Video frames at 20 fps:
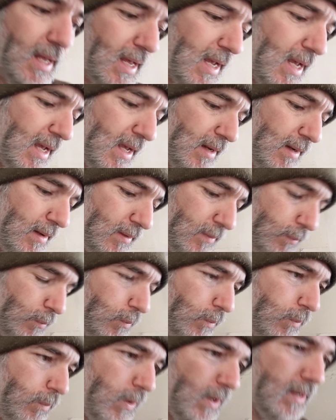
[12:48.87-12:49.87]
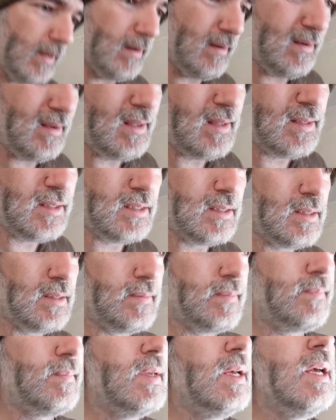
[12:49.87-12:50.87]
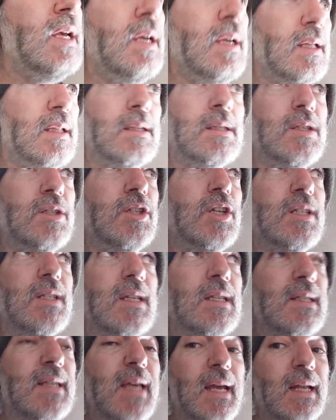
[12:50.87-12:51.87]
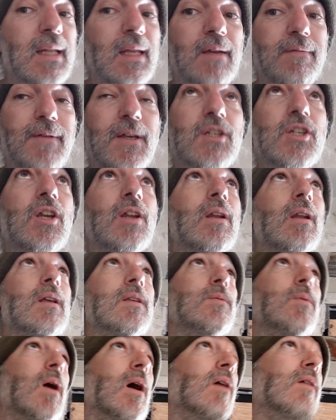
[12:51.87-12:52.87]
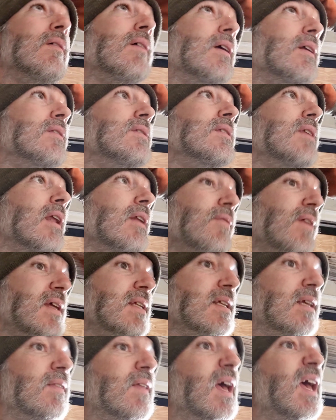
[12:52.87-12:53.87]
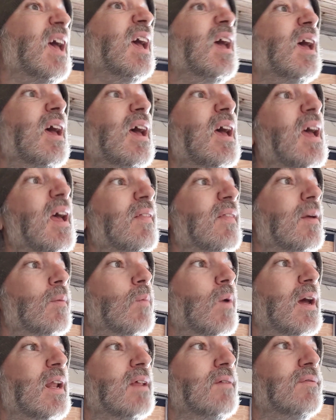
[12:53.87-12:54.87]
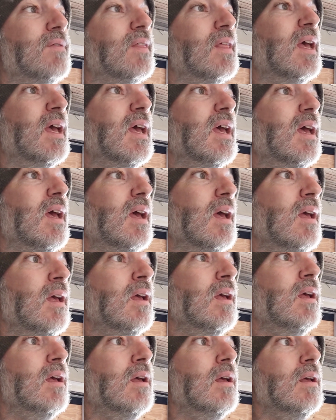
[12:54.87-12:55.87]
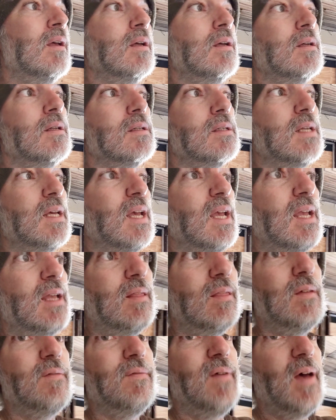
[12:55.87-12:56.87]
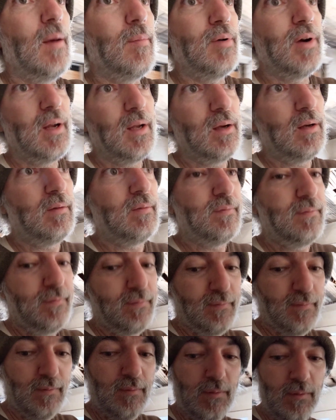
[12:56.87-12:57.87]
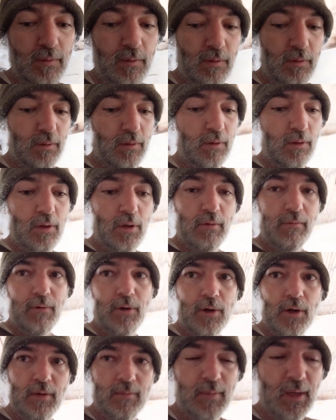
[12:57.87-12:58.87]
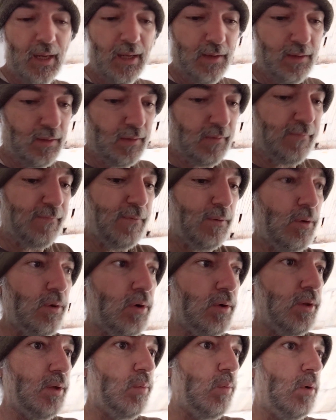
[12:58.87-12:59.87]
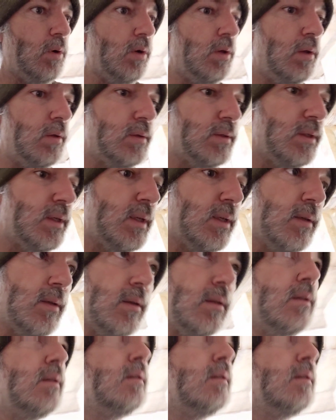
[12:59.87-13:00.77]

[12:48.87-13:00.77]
And it's just insanely efficient as well. Instead of heating the air and then waiting for the air to heat the fabric of your room, like the floor and the walls and